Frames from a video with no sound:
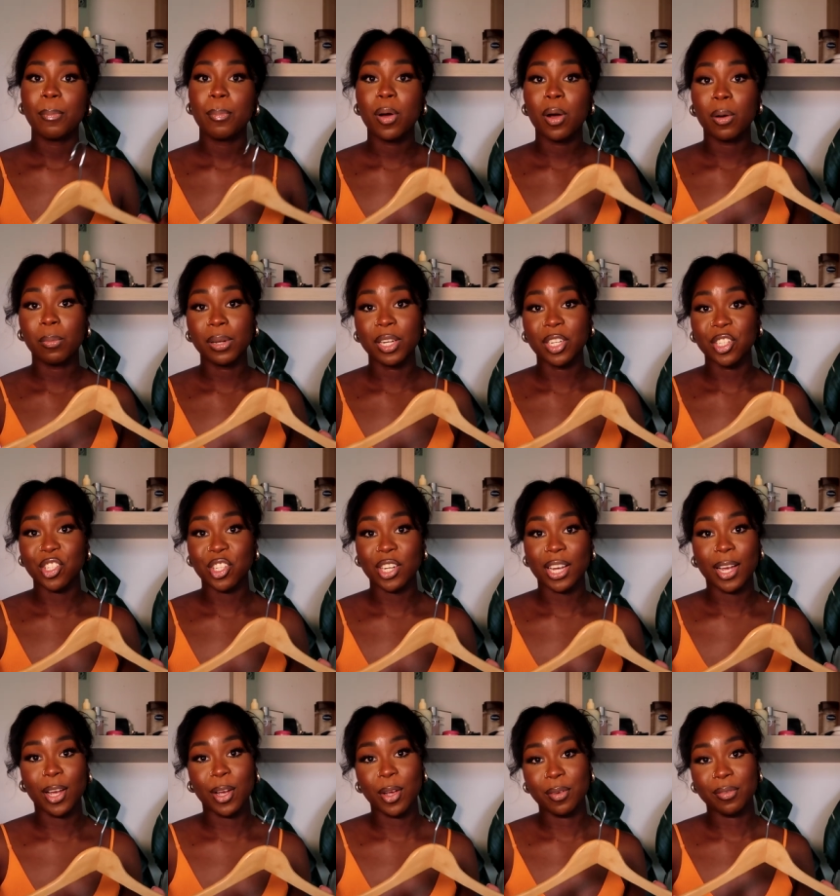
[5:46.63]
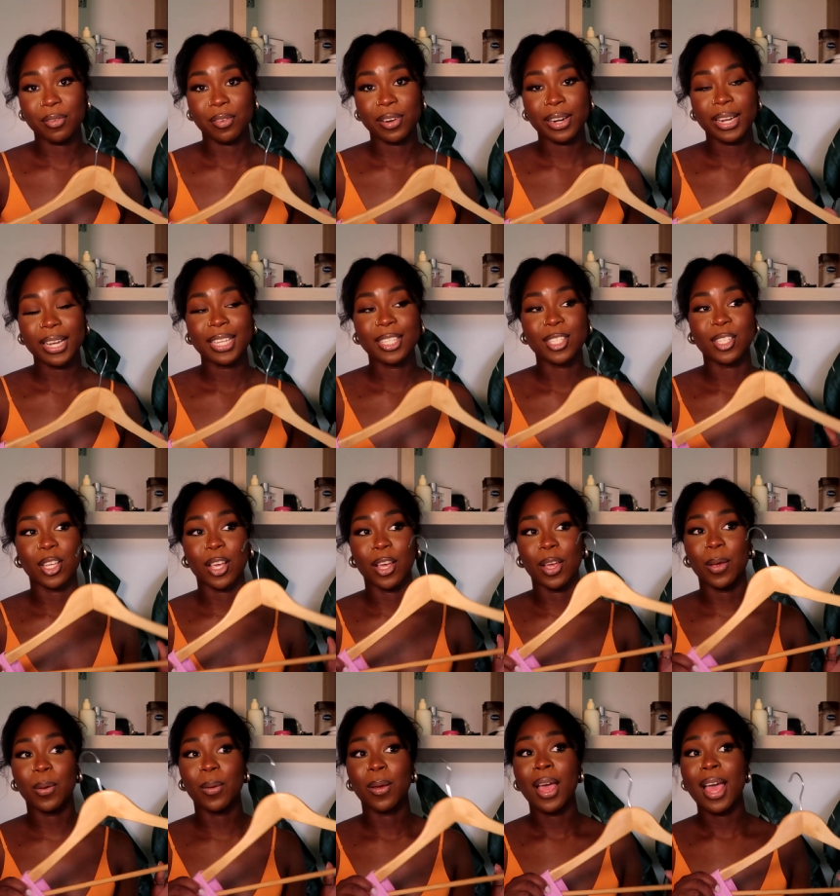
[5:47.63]
poplin shirt over it
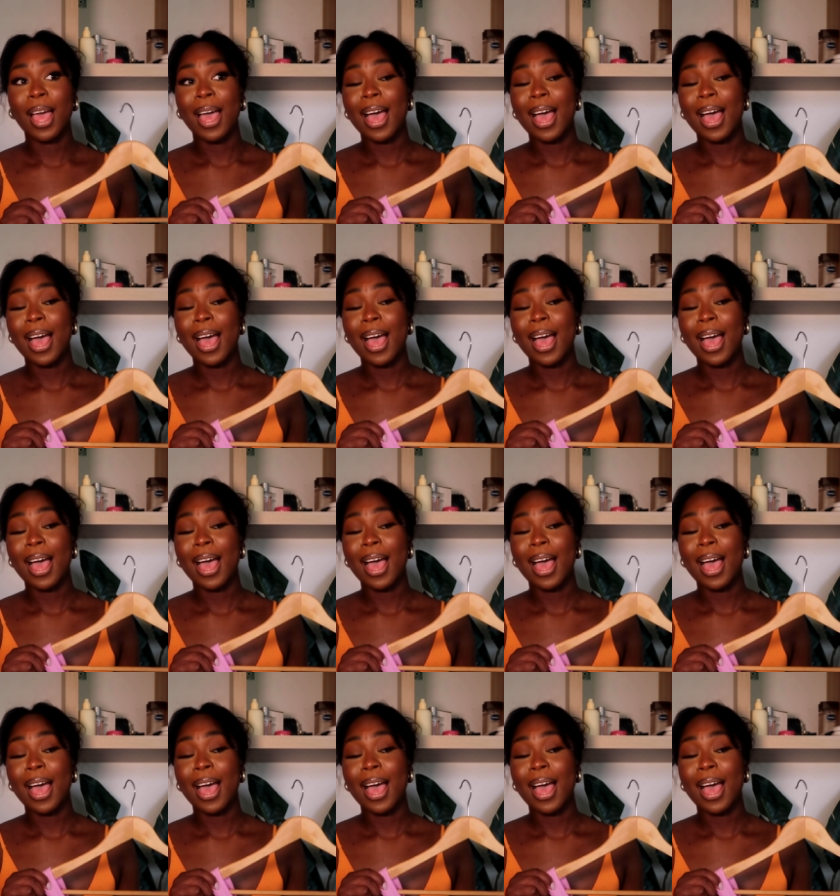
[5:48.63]
so